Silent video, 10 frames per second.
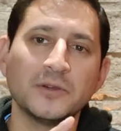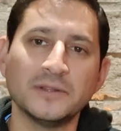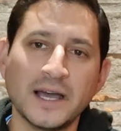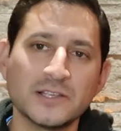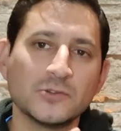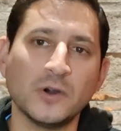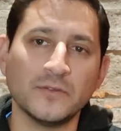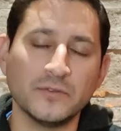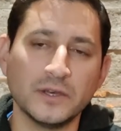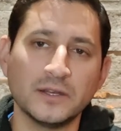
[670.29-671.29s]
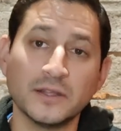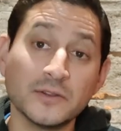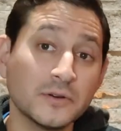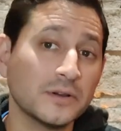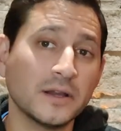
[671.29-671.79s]
you can lasso off
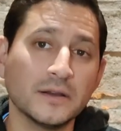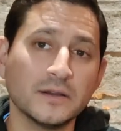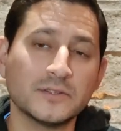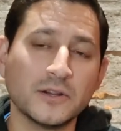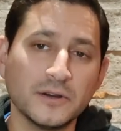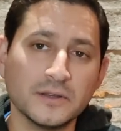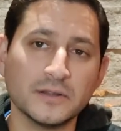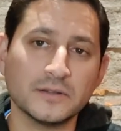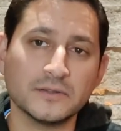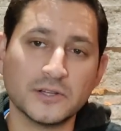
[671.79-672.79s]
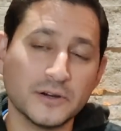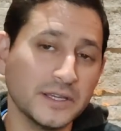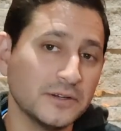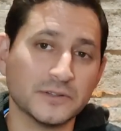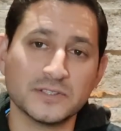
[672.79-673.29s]
another uh, tar
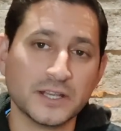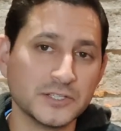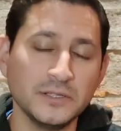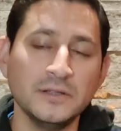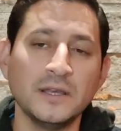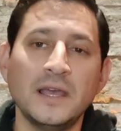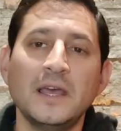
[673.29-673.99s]
target or section